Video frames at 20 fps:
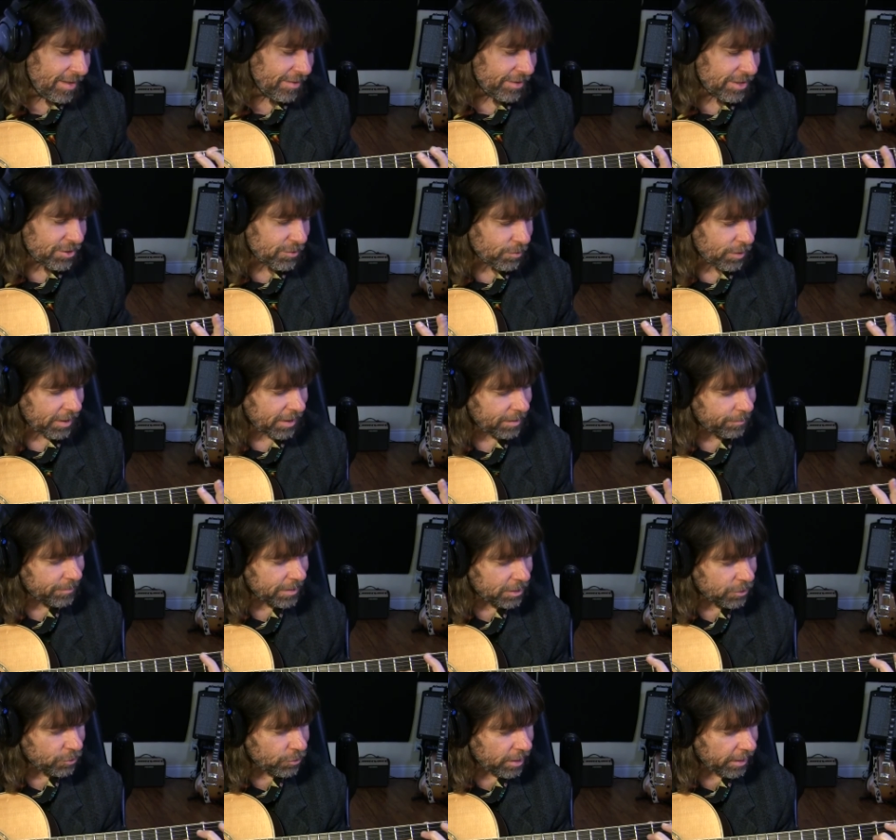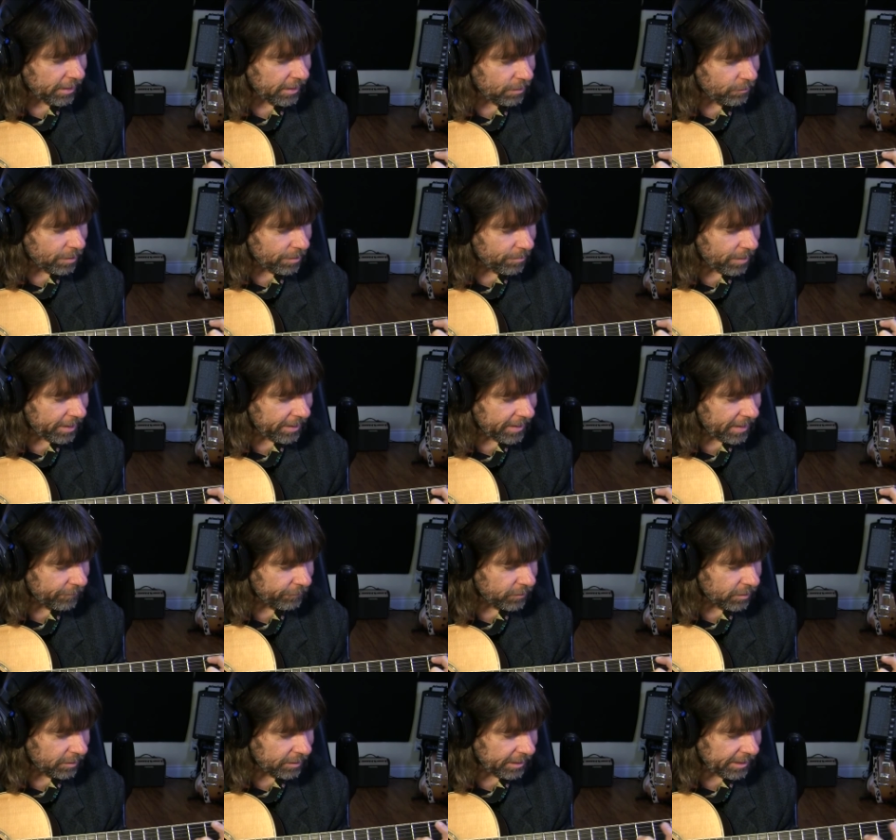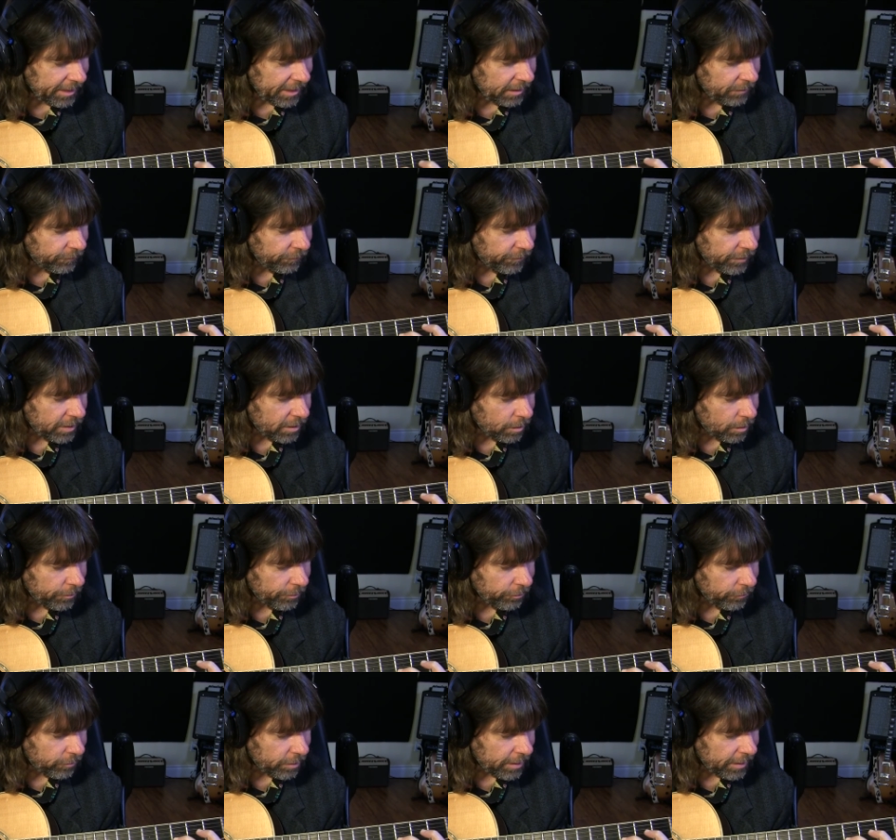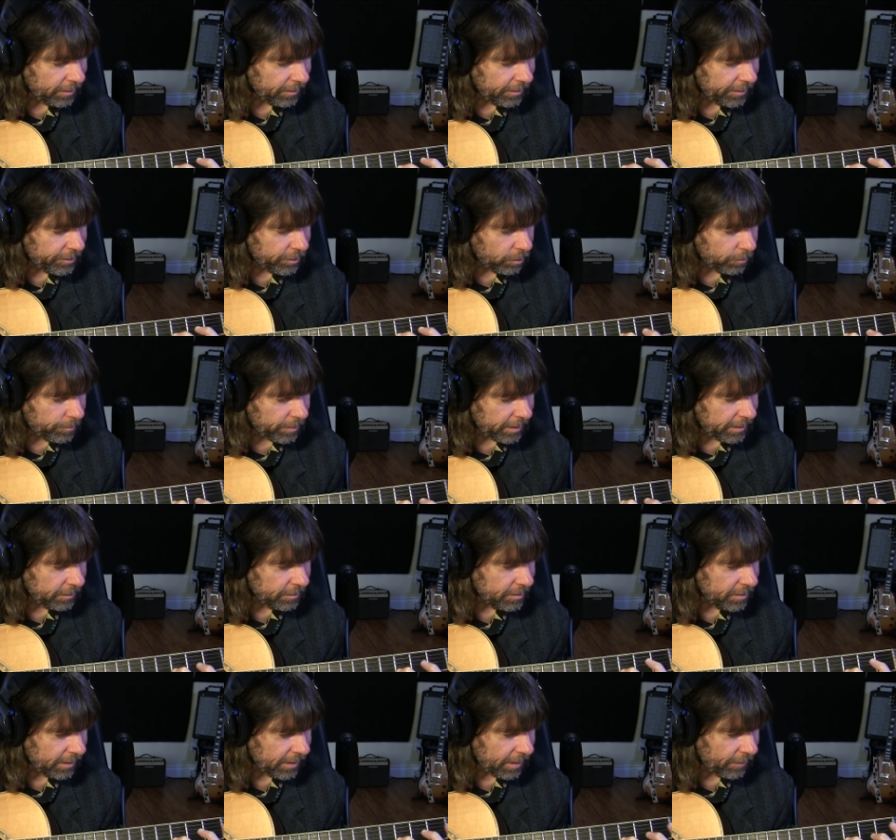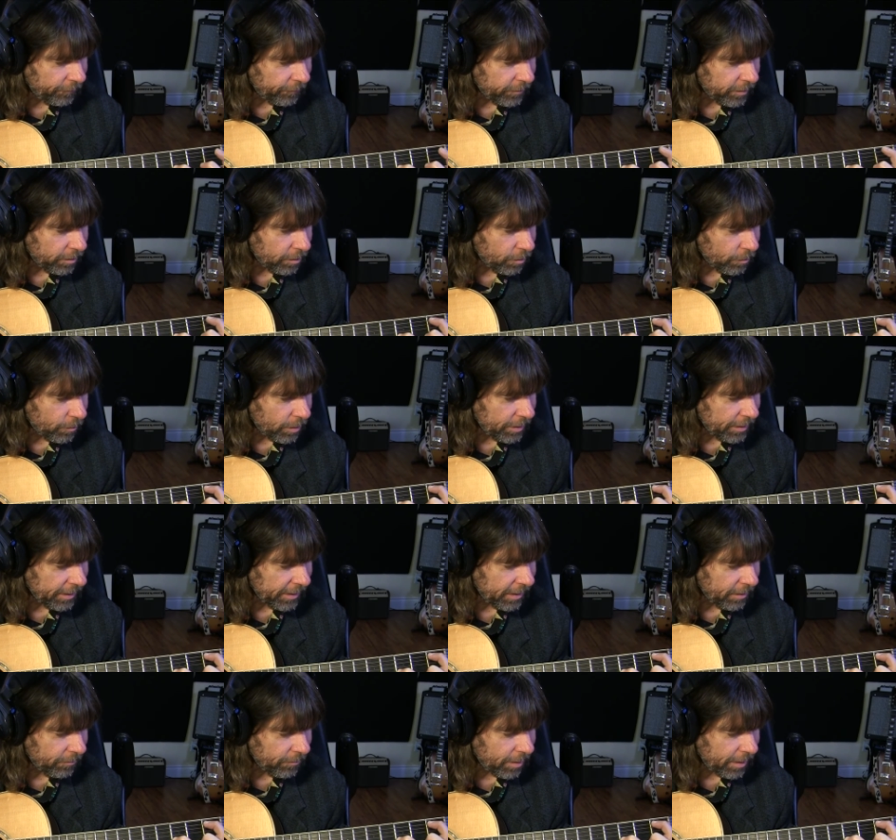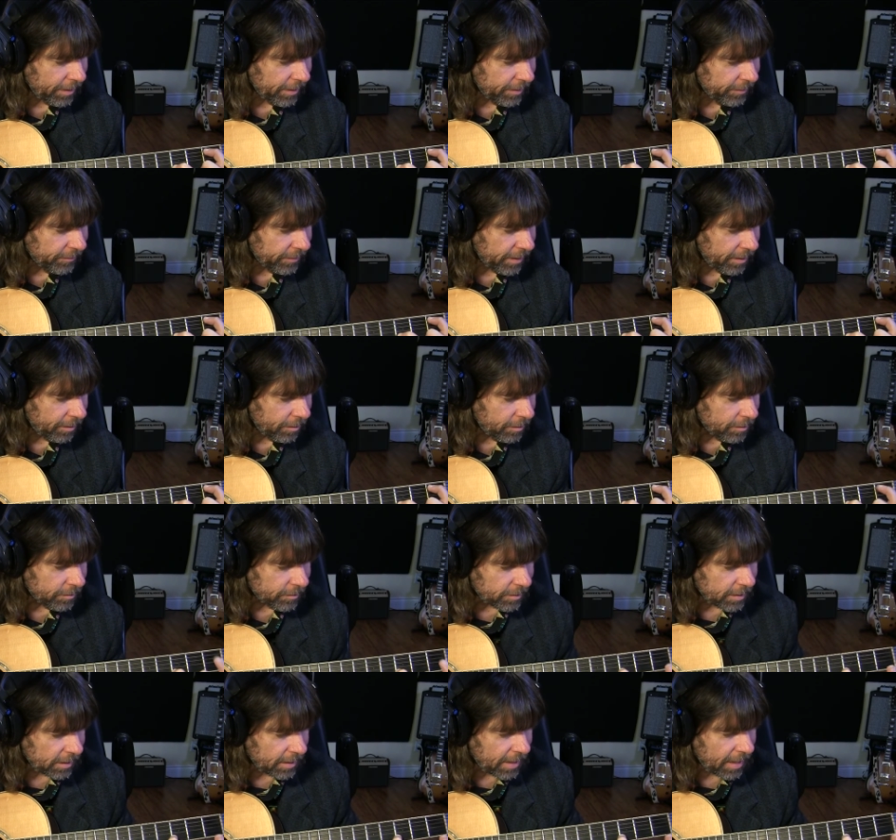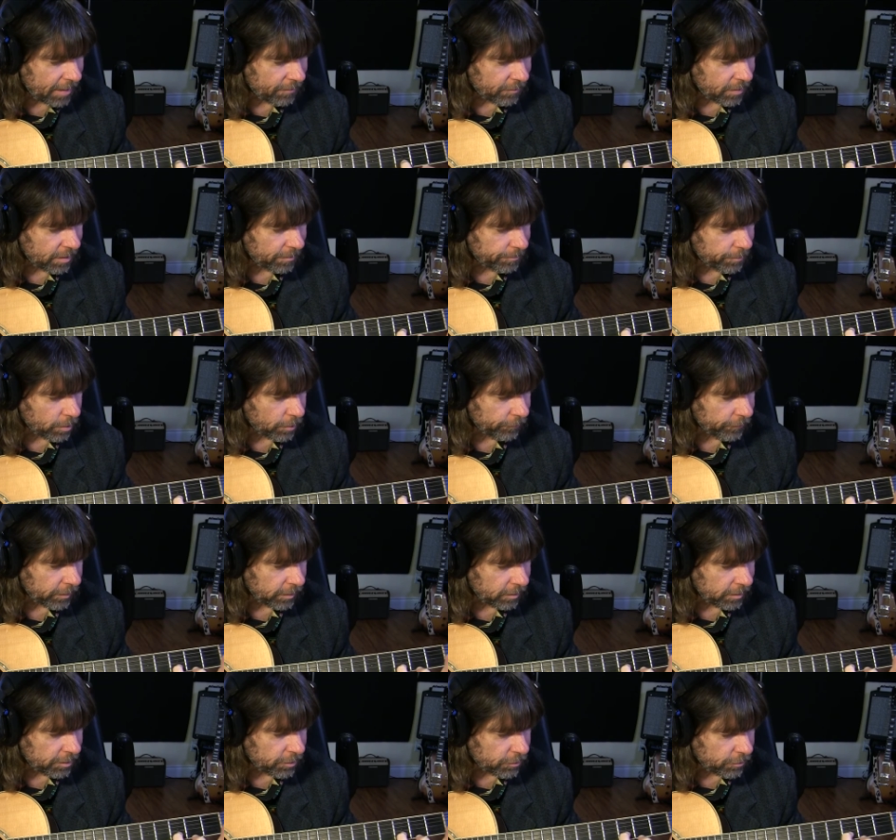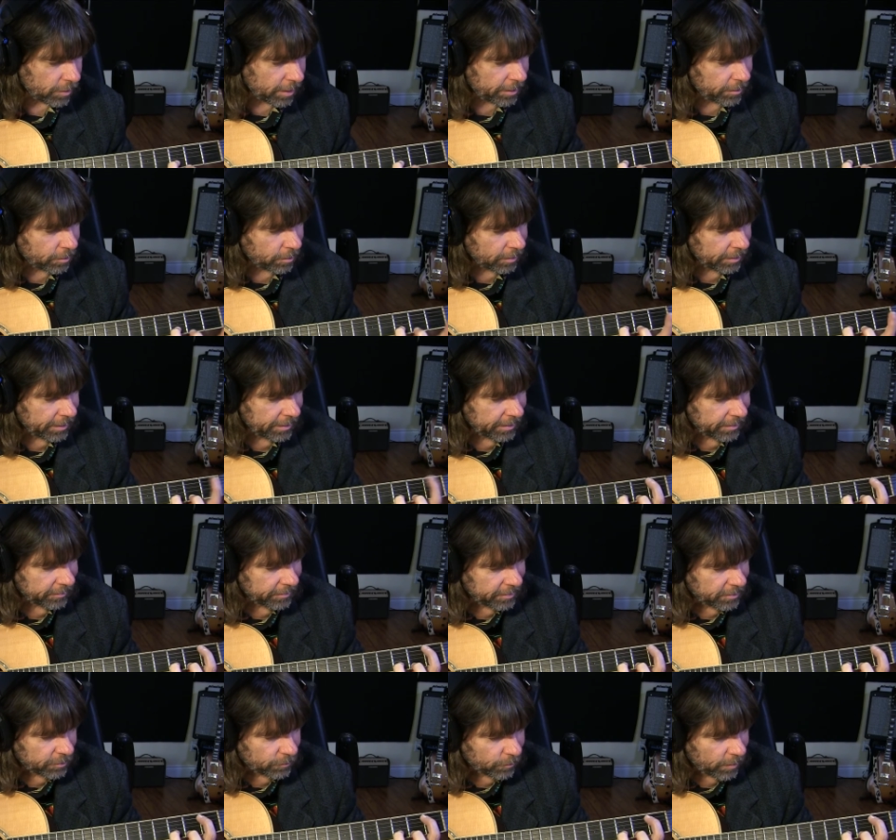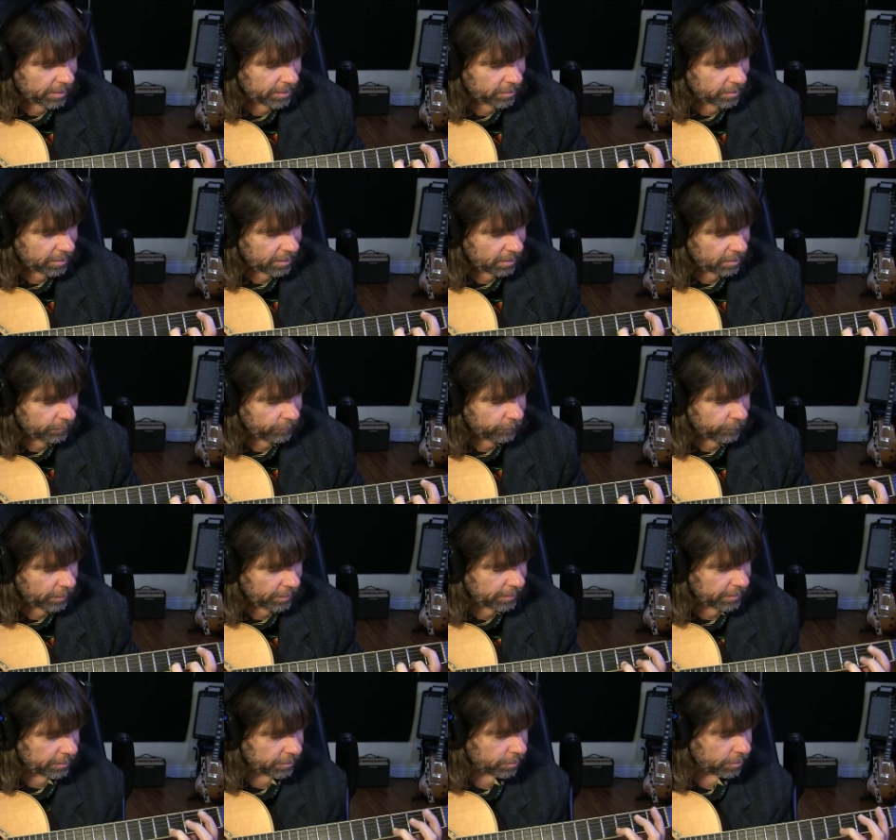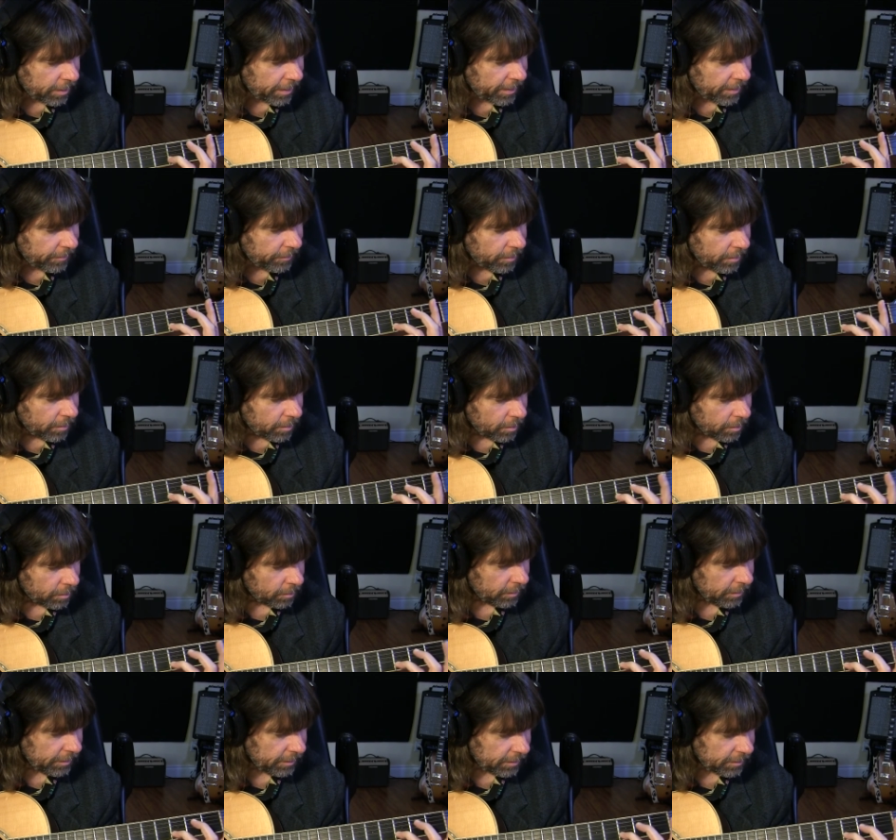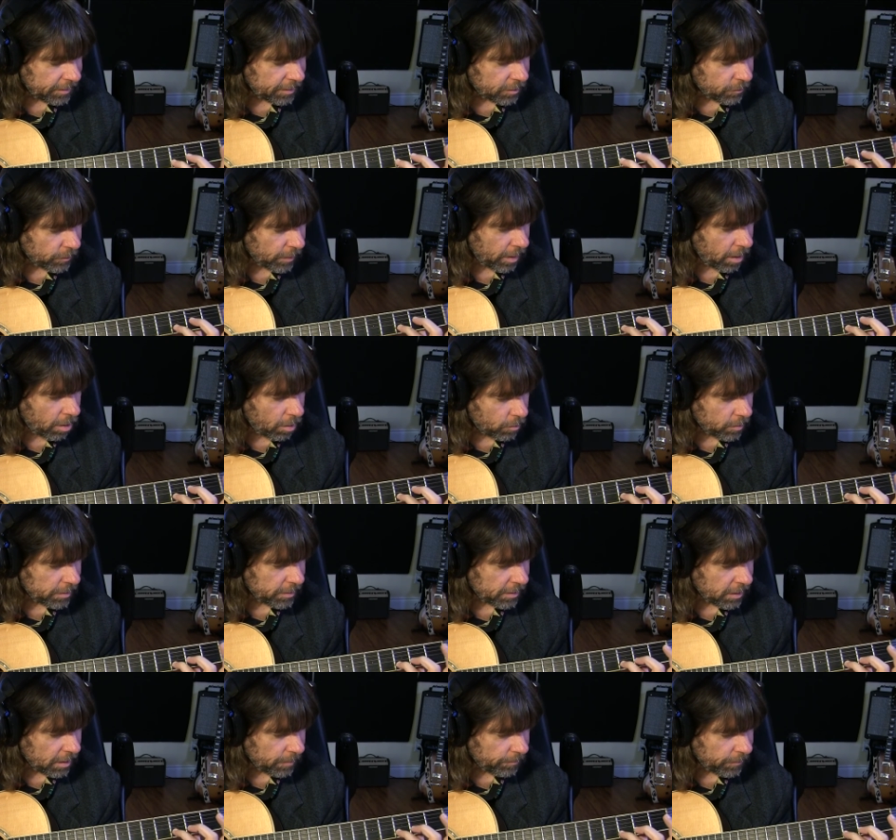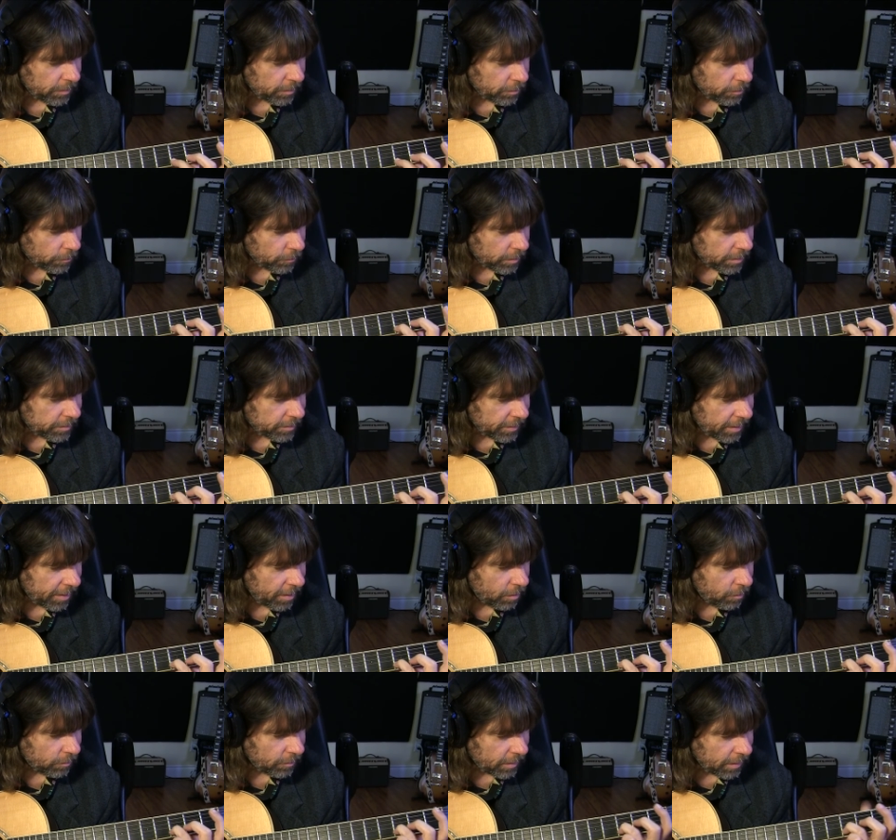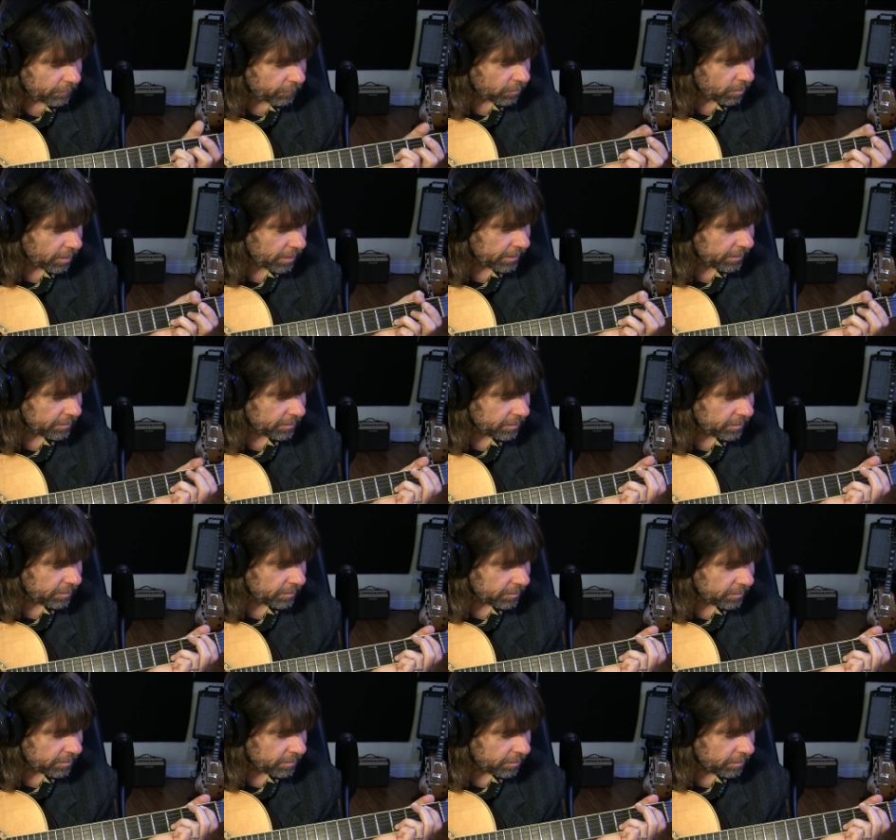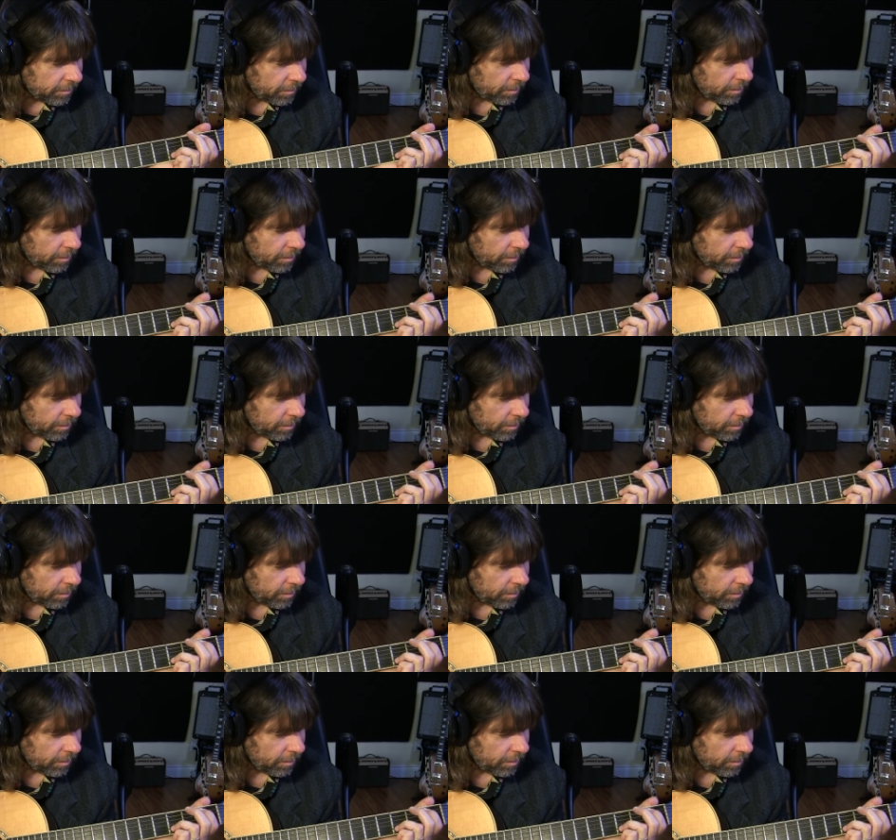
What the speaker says: This one can be tricky. We might have to lean finger 3 a little bit to get finger 1 to get right in there. Instead of having it perfectly straight or leaning this way, you're kind of fighting your hand. Lean it this way, always keeping your wrist out, never like this.